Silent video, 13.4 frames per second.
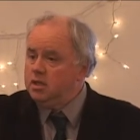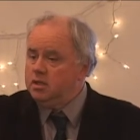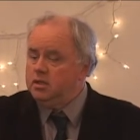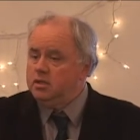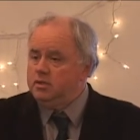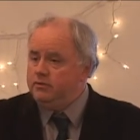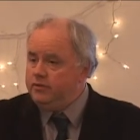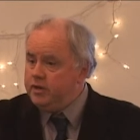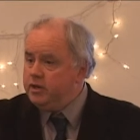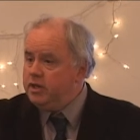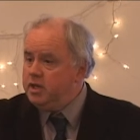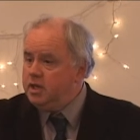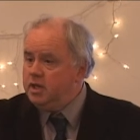the, the
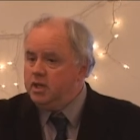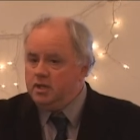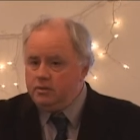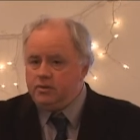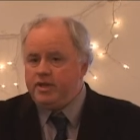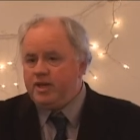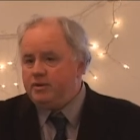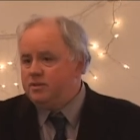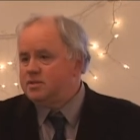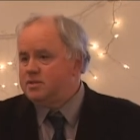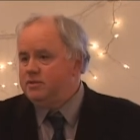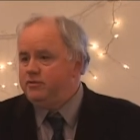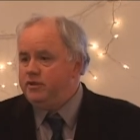ferry, well, that
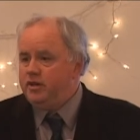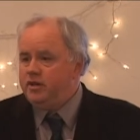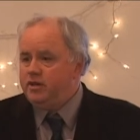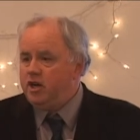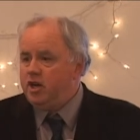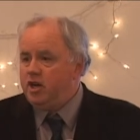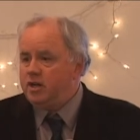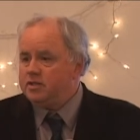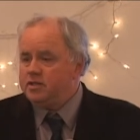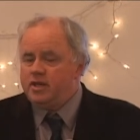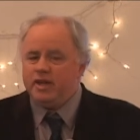was to fit our docks.